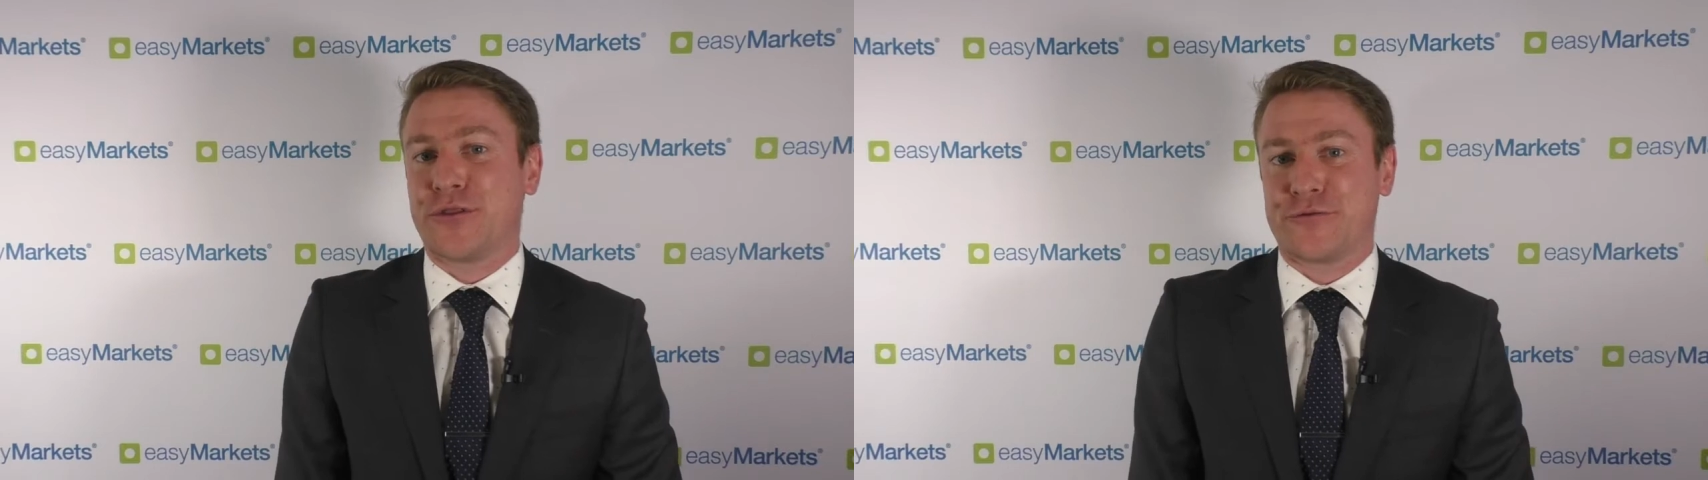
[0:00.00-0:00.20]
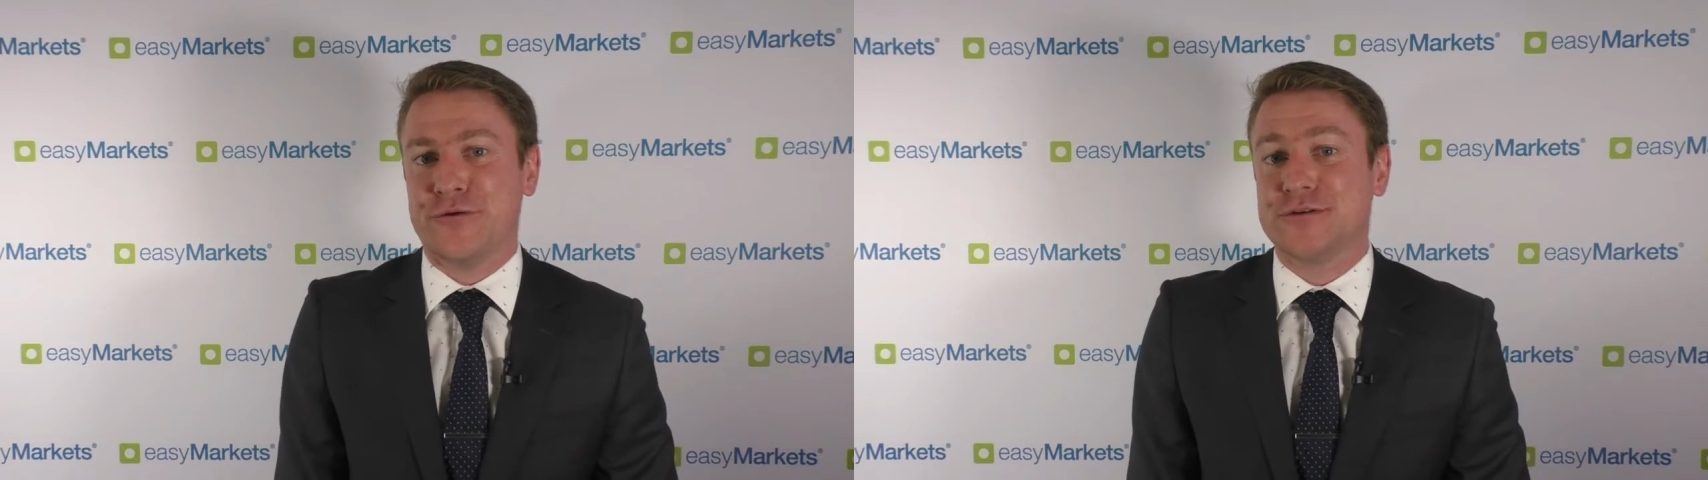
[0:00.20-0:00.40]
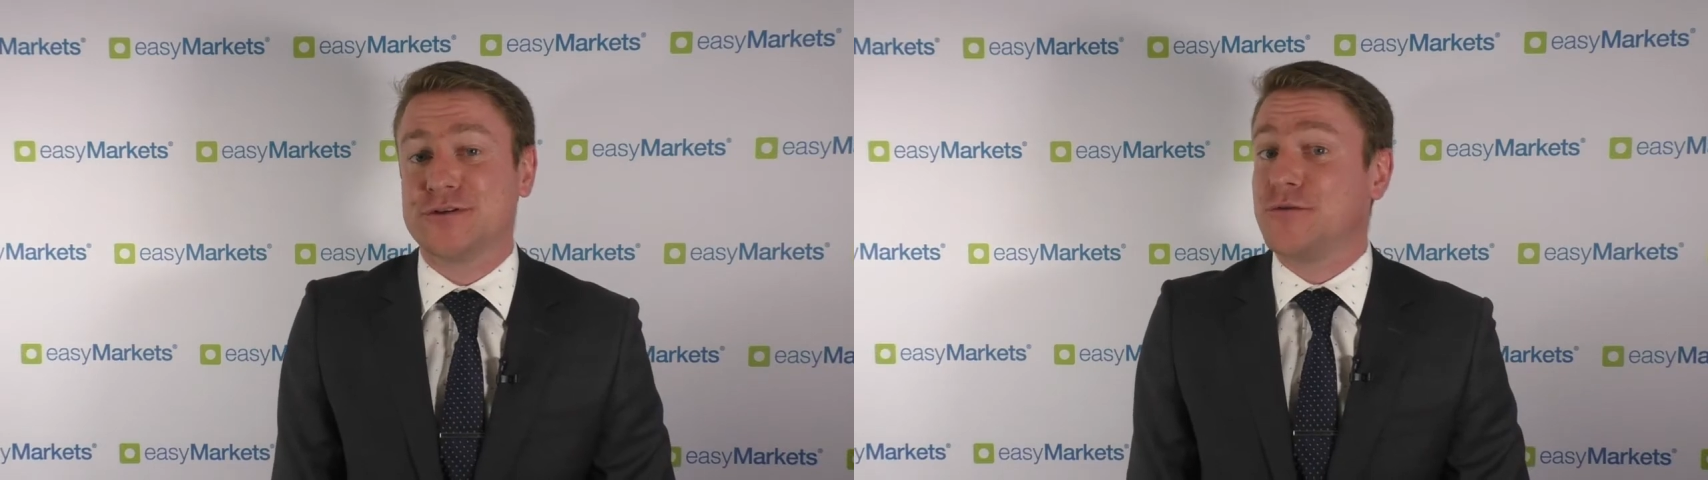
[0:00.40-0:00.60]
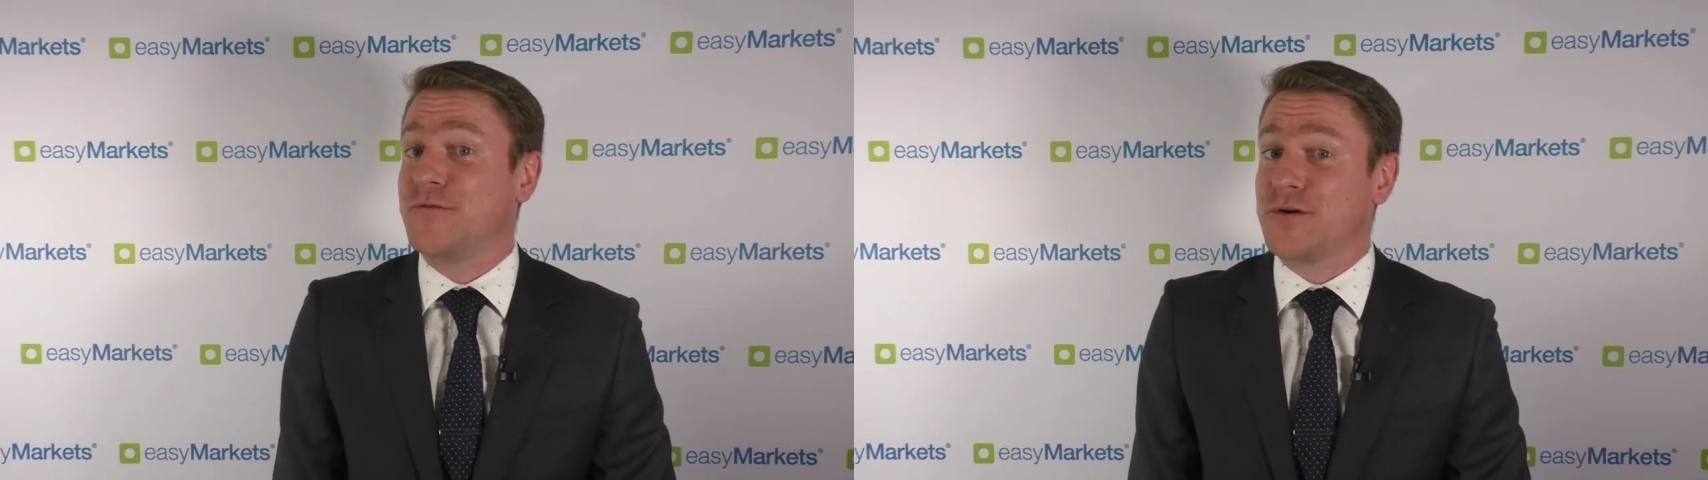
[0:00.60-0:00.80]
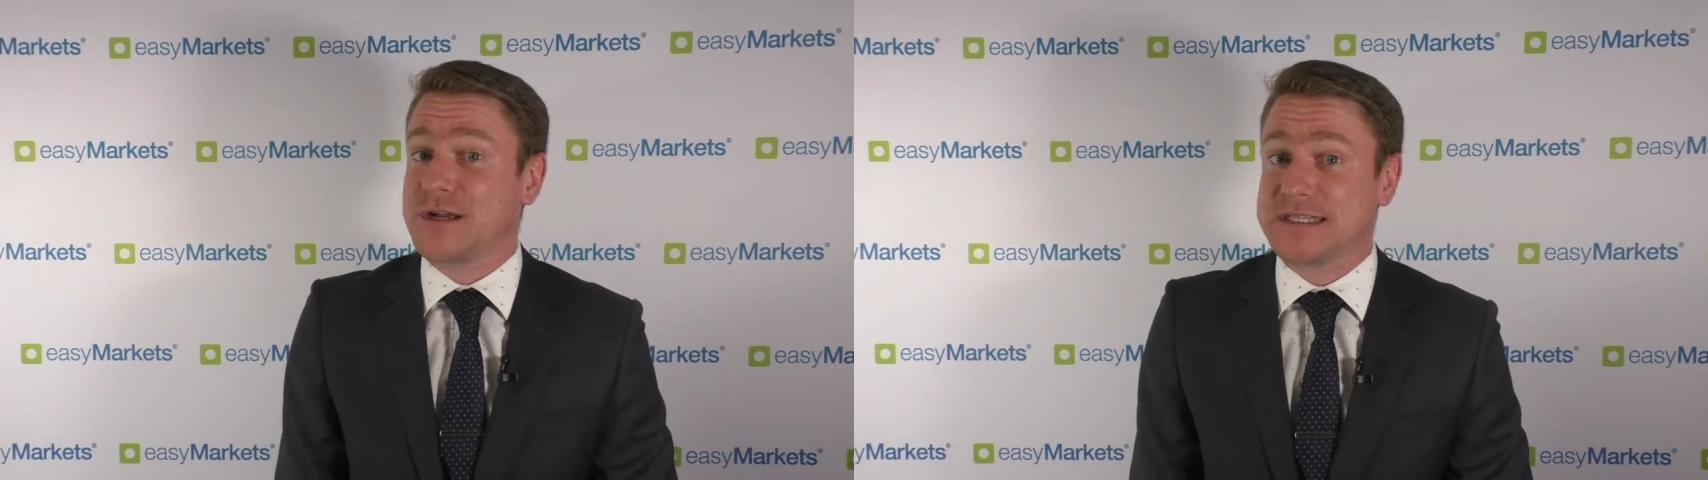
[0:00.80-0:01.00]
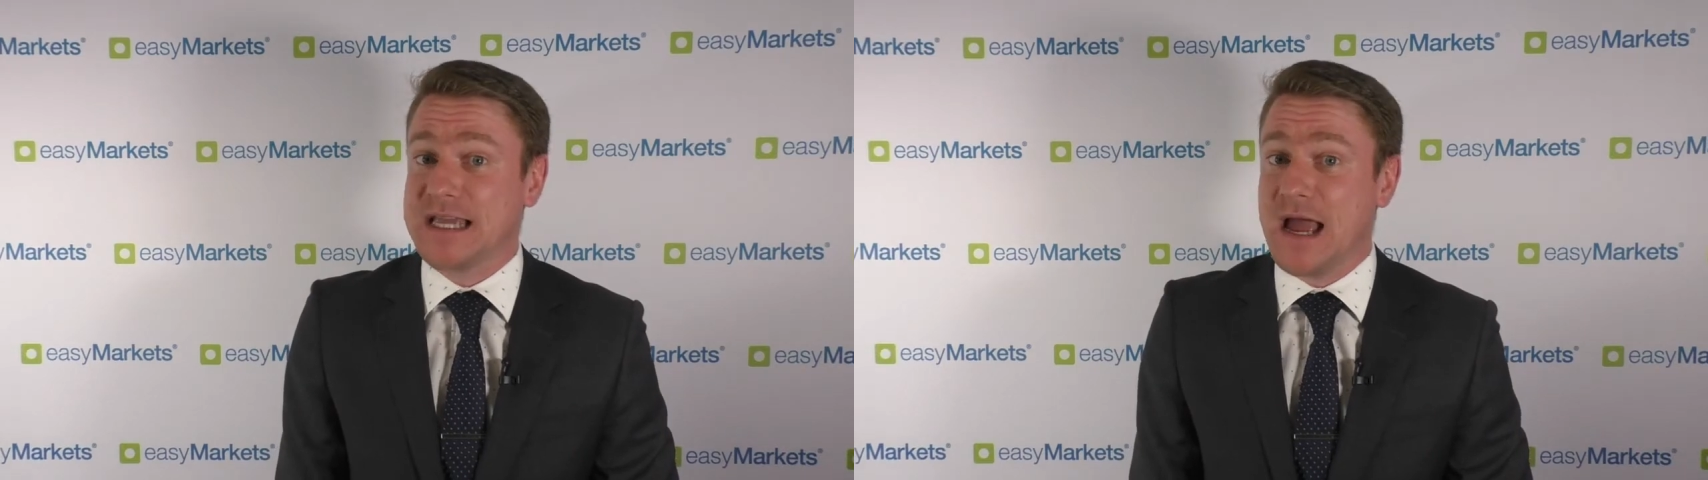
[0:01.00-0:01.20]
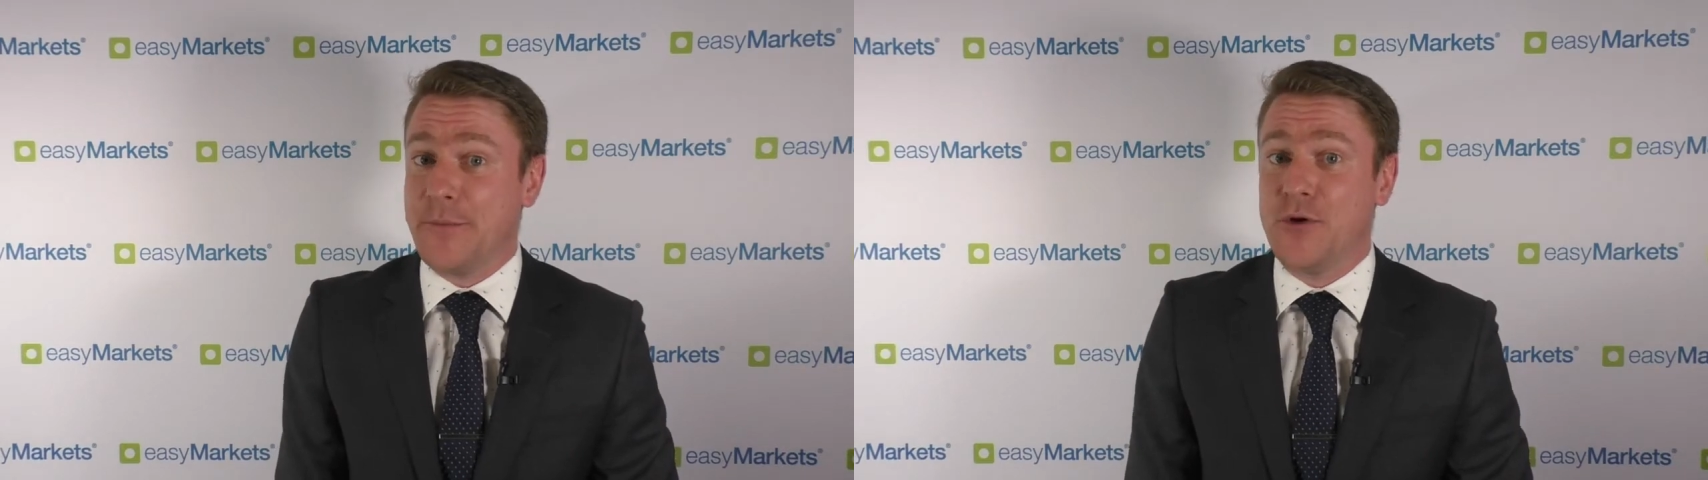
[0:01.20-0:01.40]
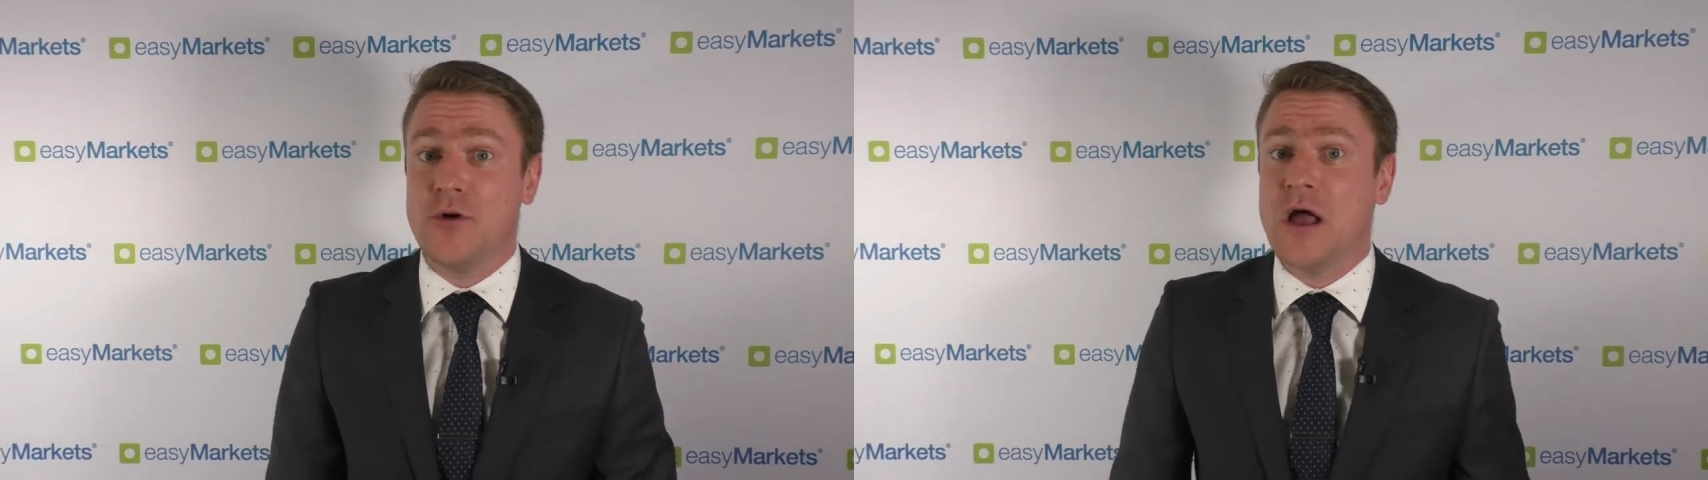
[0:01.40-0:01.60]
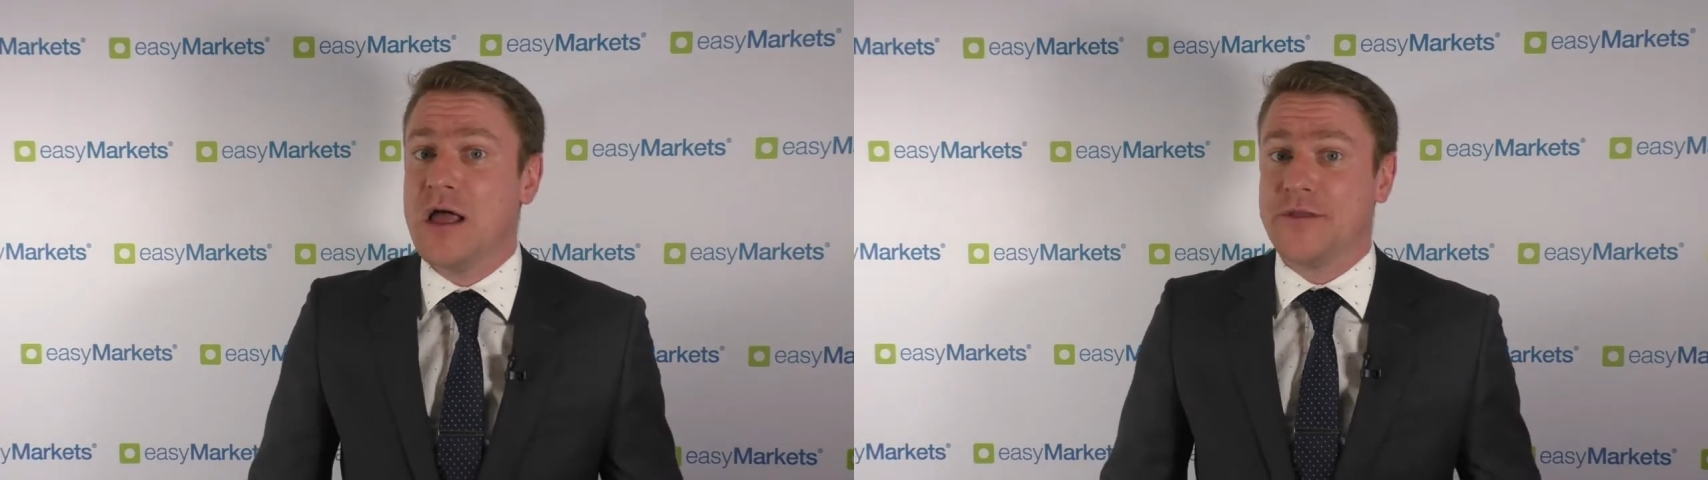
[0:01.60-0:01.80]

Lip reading: through to, for example,